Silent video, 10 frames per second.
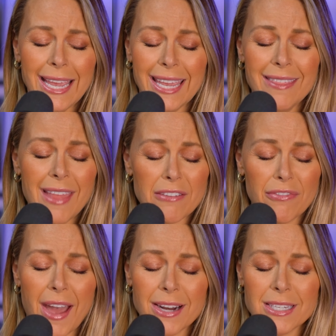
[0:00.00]
in that
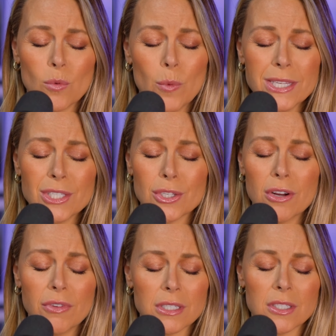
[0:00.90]
fact that we
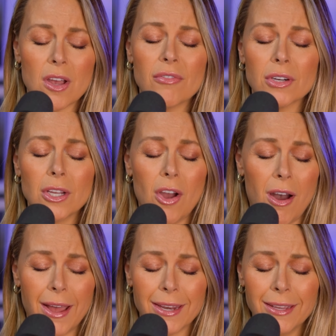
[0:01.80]
serve a sovereign
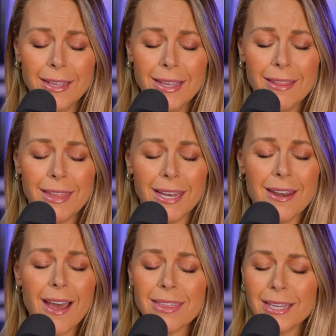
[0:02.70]
God, that
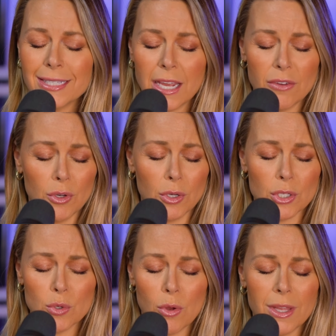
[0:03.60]
nothing is out of your
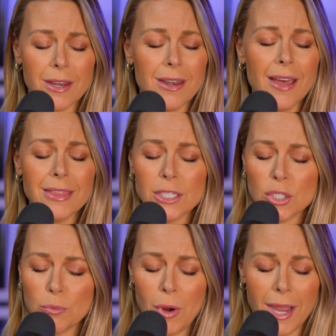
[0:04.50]
control, that nothing
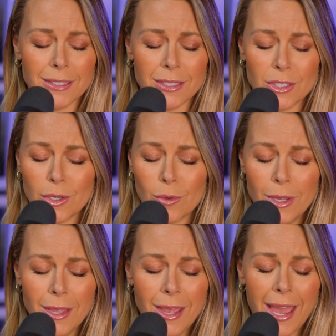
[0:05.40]
surprises you,
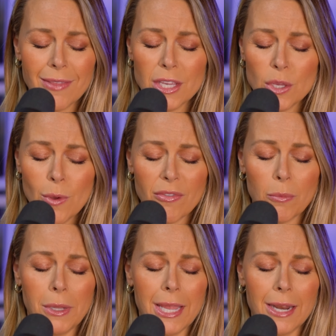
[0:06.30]
and that you have a
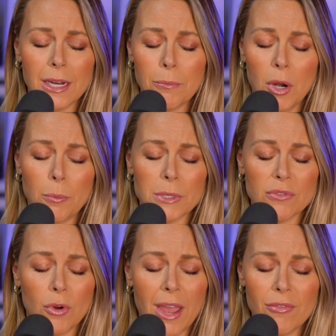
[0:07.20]
plan and a purpose
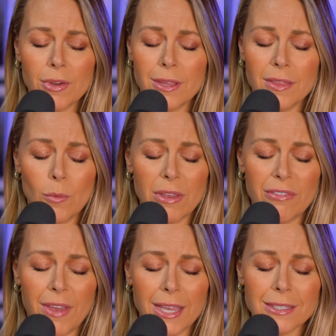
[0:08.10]
for everything that we
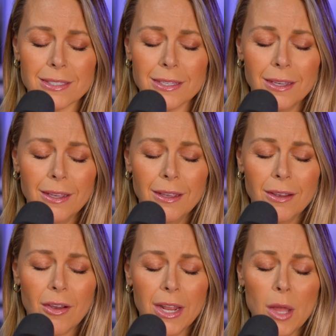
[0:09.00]
face.
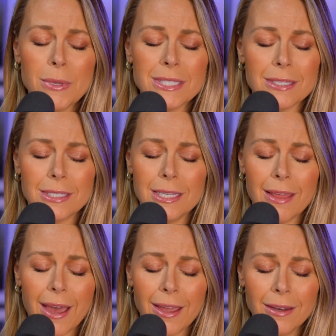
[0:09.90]
God, help us to see
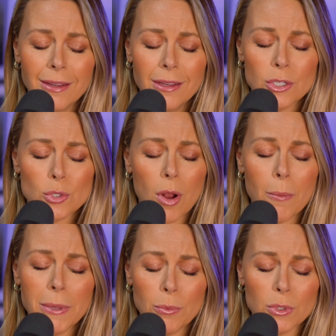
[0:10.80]
that. Draw
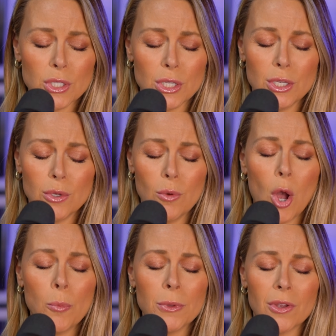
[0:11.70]
people to you.
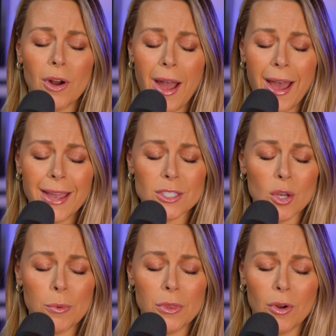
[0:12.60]
Open their eyes.
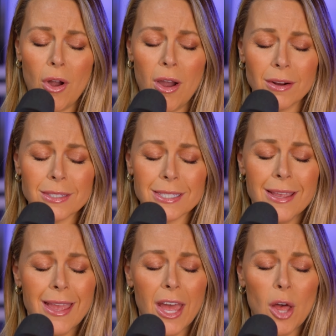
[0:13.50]
Open their hearts.
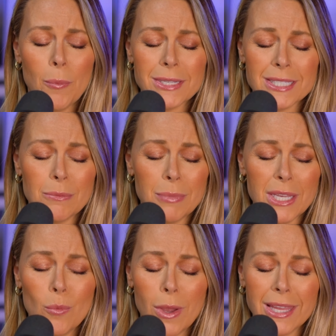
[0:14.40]
Help us to
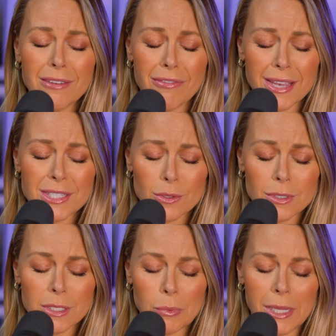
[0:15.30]
be willing vessels
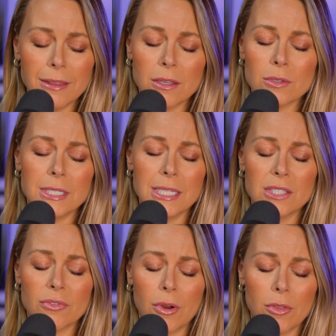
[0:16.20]
to plant those
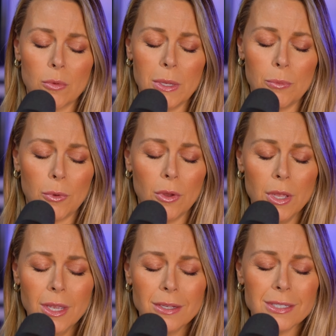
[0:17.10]
seeds for other people
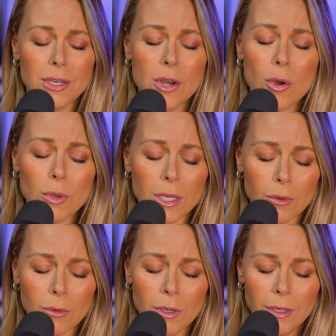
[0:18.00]
to know
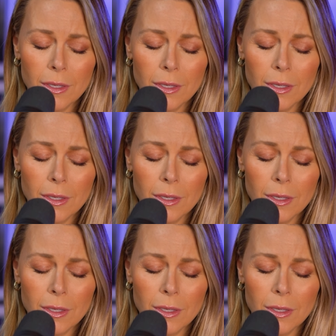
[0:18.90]
you